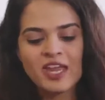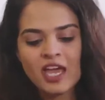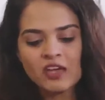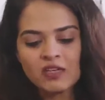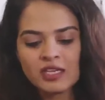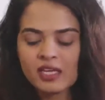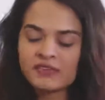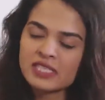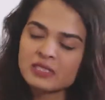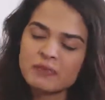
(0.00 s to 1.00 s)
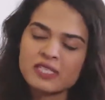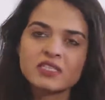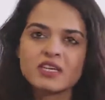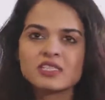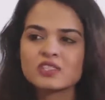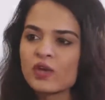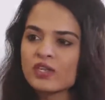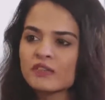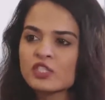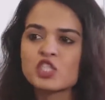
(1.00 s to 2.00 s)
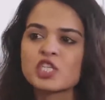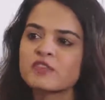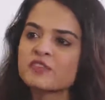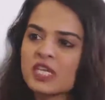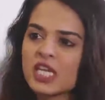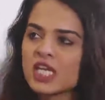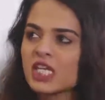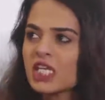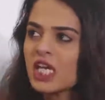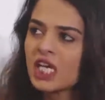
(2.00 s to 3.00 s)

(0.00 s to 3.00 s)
Now, Lev, there's been a sort of a shift in